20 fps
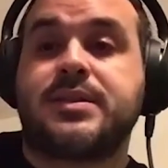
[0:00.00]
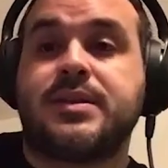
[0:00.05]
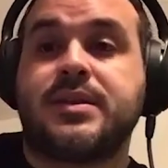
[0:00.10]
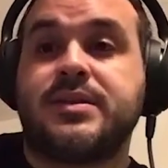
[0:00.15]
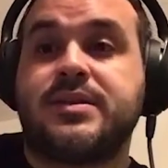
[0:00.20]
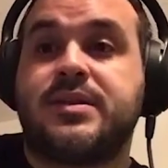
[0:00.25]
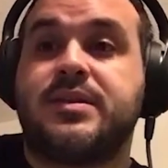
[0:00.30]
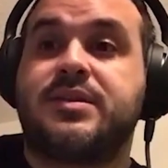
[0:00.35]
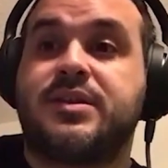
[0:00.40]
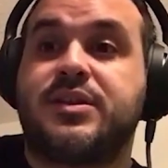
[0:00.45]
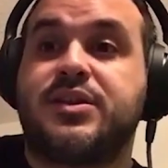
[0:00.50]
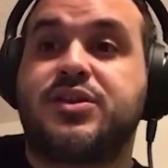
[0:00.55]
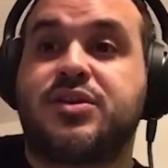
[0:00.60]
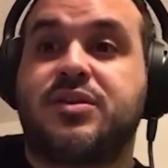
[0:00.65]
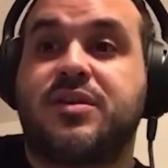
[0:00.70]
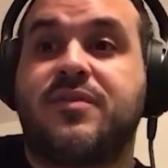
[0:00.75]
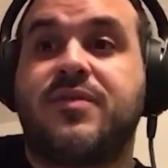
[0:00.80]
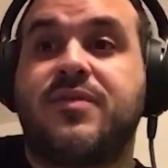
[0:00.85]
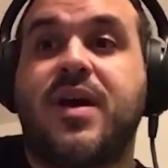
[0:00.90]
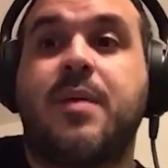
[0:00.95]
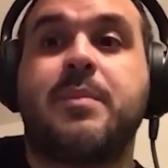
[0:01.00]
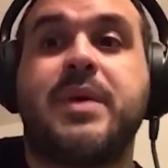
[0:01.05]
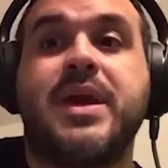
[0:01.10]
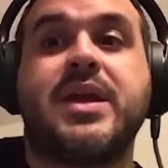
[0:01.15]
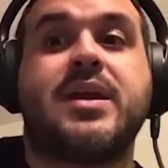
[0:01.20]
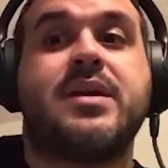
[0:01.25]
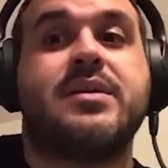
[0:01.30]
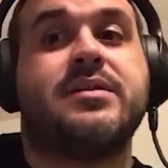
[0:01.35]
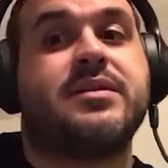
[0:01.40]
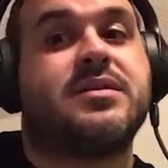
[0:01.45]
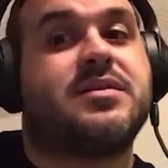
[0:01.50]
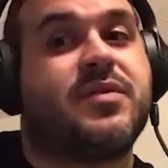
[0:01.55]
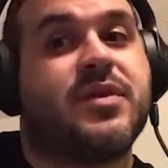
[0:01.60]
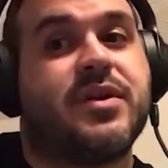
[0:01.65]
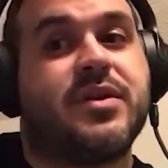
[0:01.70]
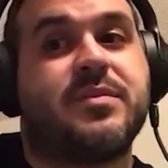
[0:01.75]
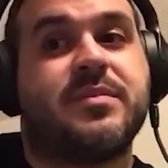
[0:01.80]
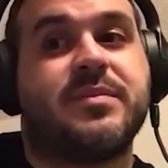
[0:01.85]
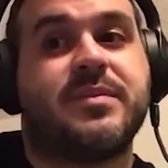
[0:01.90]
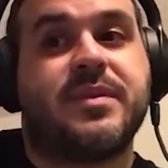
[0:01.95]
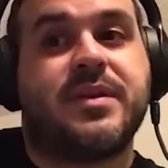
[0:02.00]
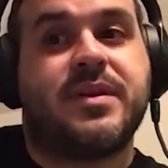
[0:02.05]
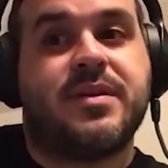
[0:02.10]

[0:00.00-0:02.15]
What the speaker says: his decision of not making this film.